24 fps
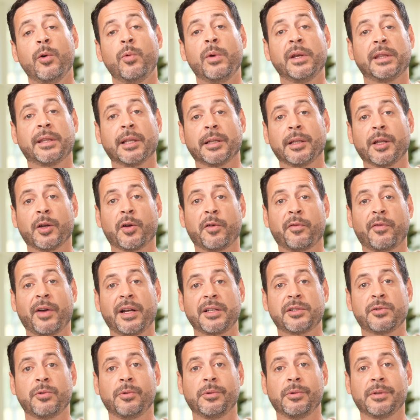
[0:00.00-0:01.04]
with the
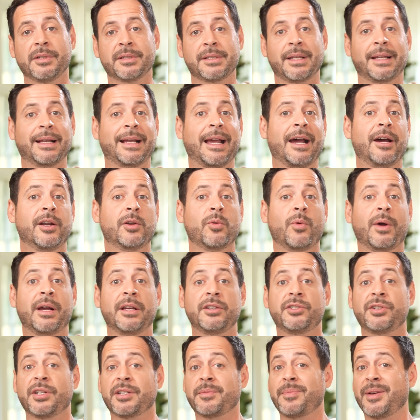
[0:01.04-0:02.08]
liquify tool is like, how do I
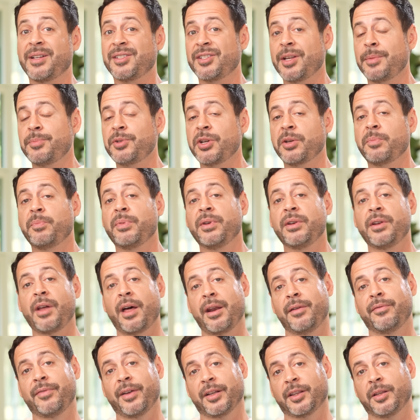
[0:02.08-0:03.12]
adjust my subject but
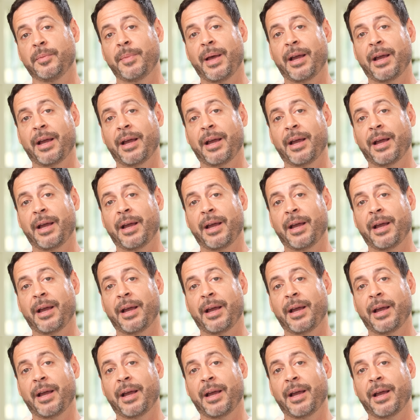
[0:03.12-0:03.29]
not affect the